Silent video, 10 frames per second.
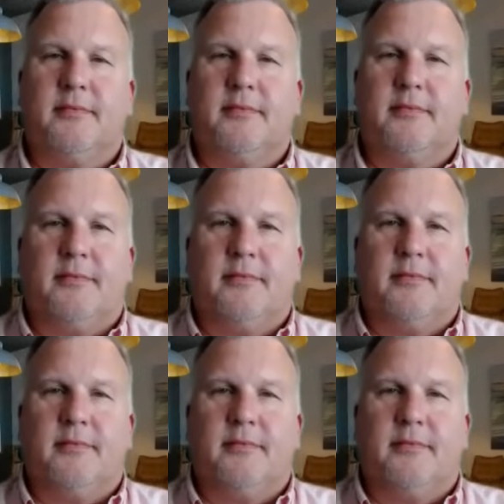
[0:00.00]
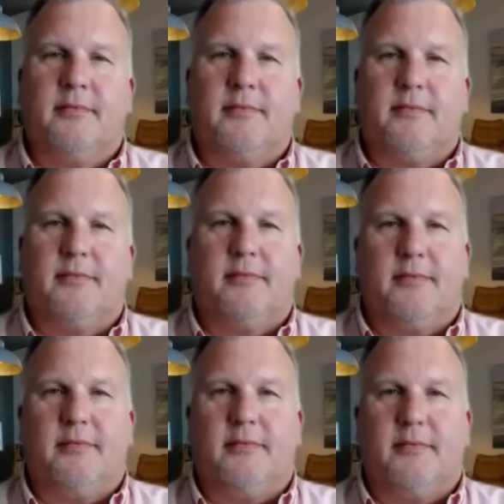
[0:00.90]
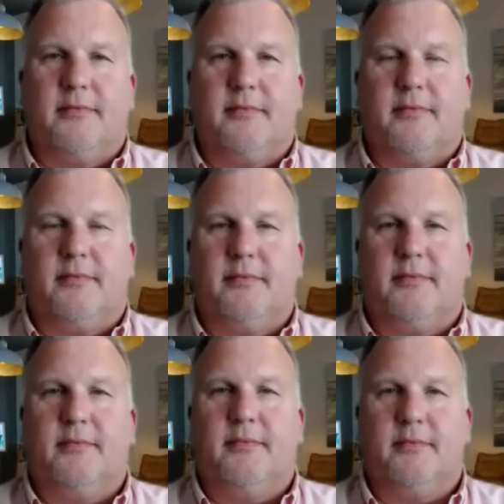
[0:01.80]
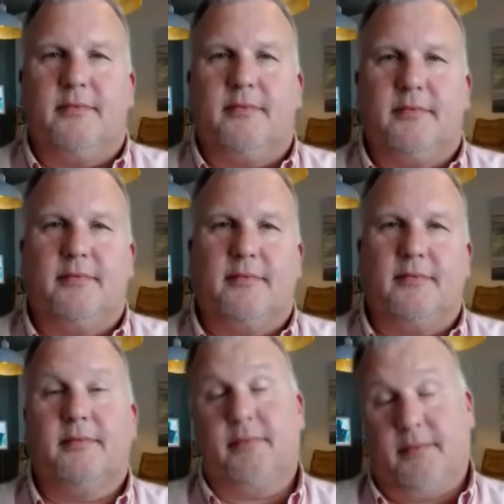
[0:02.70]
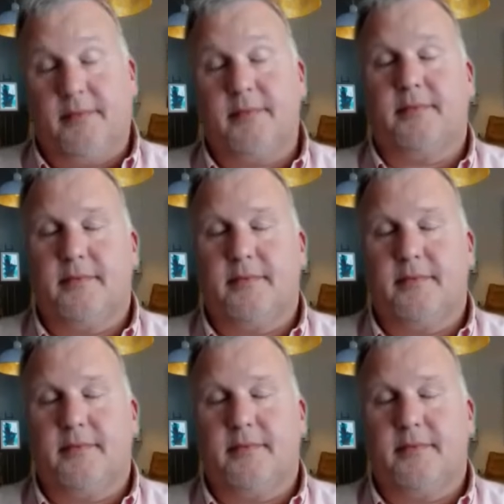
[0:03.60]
(silent)